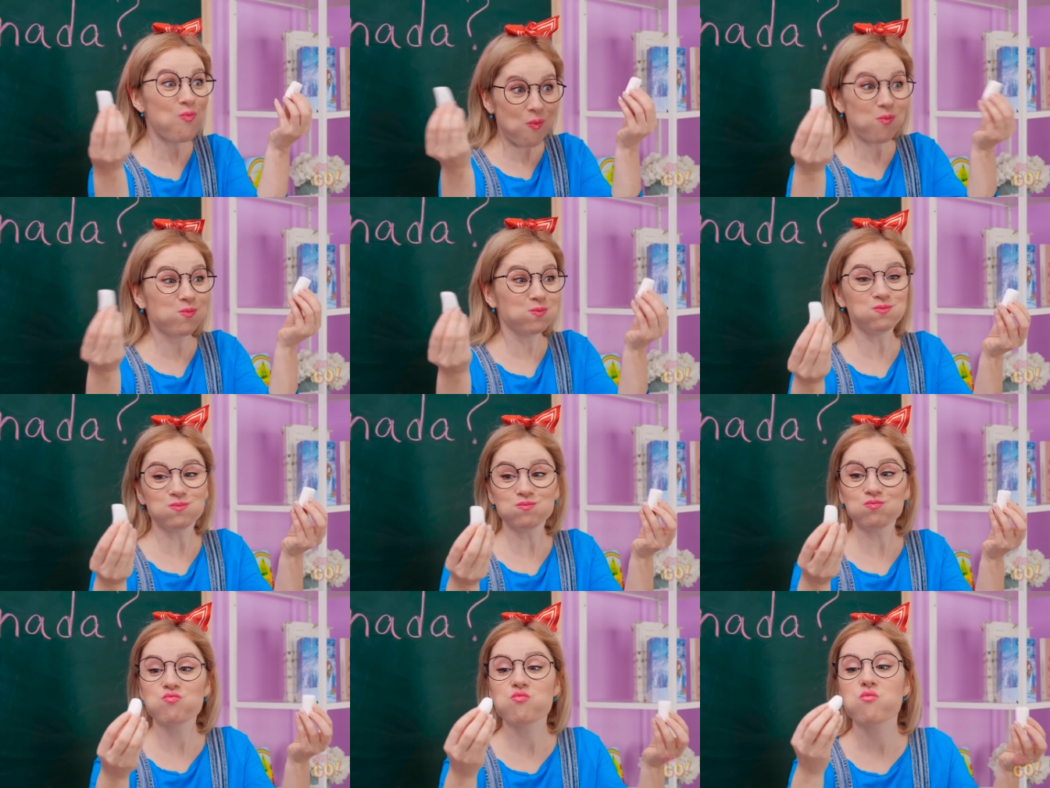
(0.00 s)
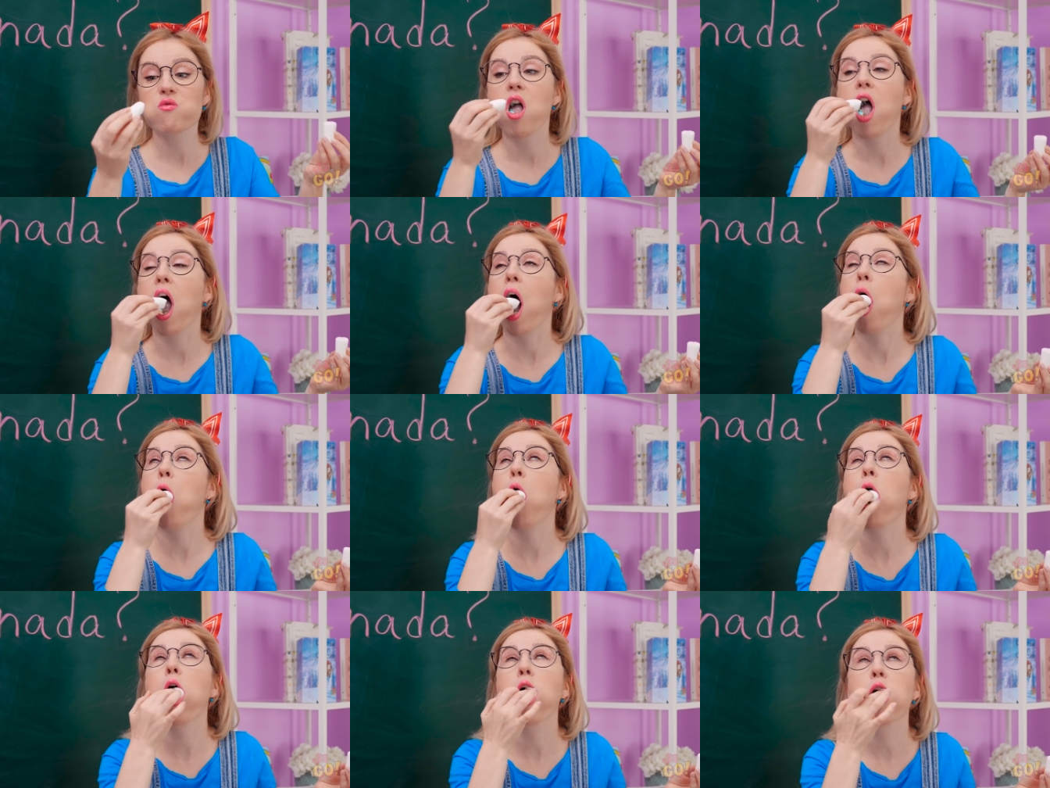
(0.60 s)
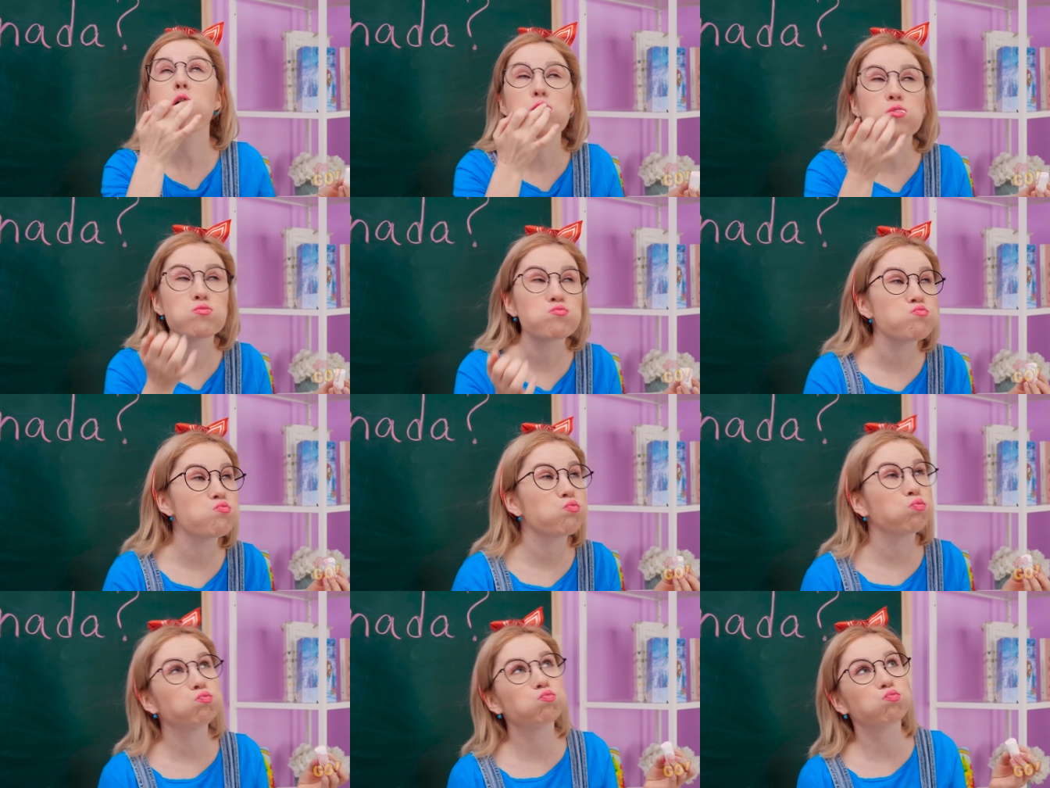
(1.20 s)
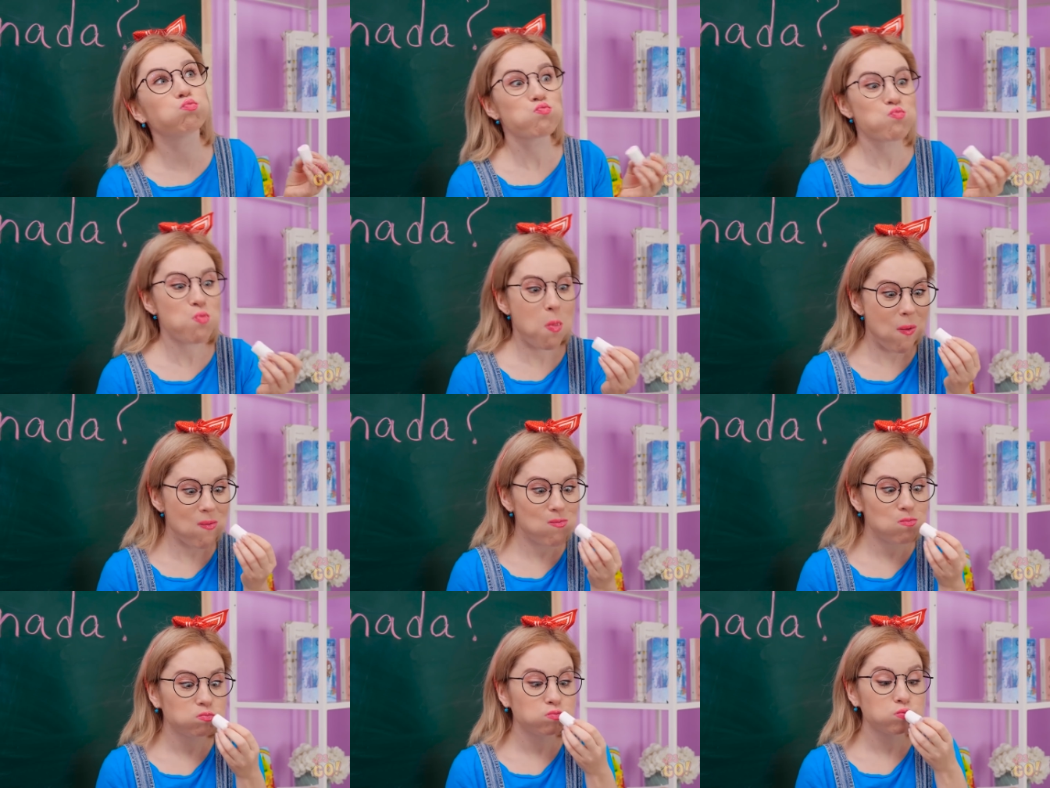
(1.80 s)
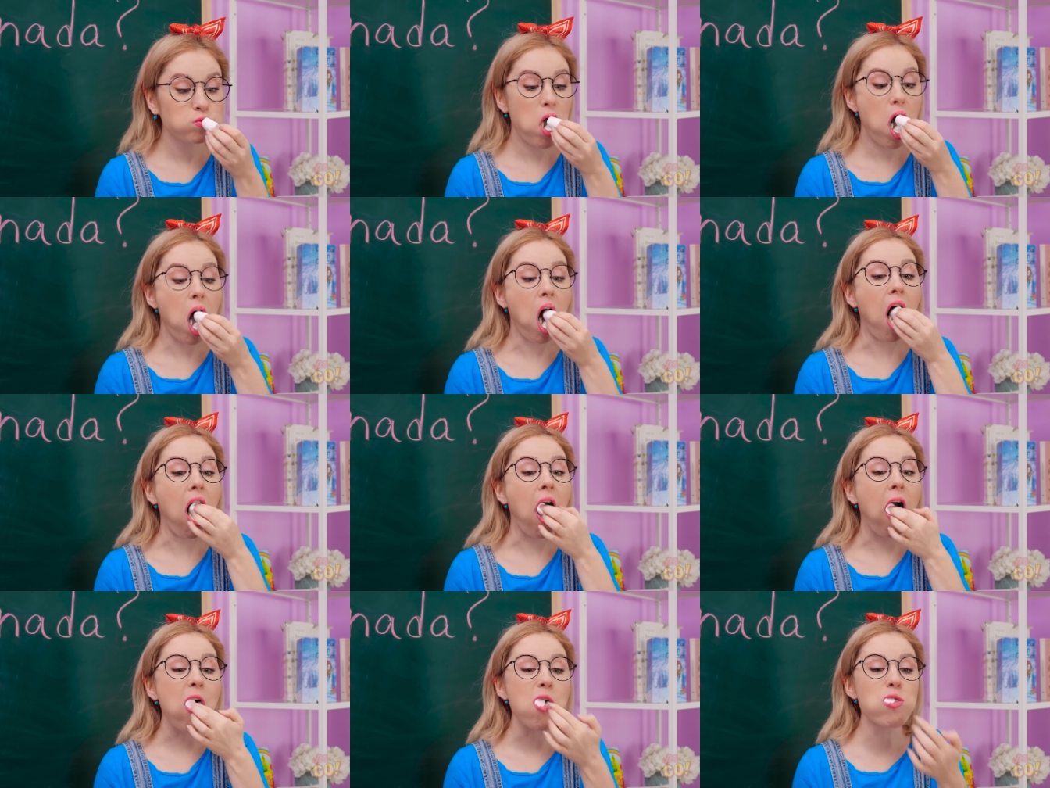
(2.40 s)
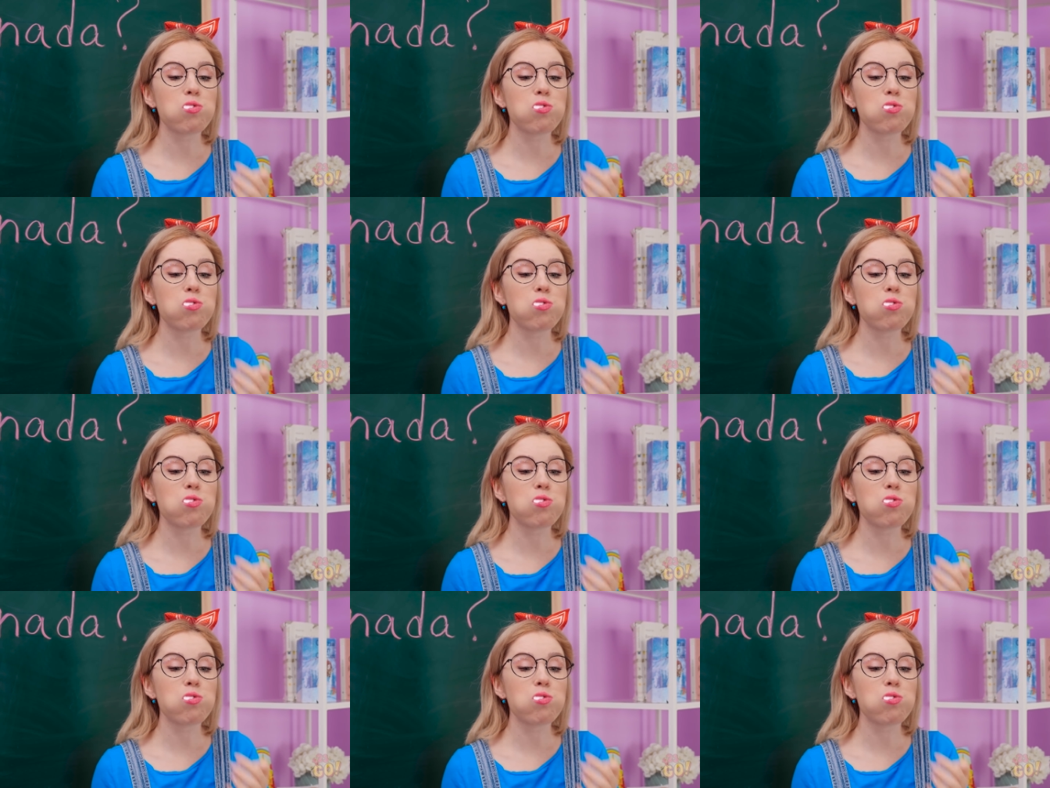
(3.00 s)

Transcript: Double fisting it now! How many can I eat at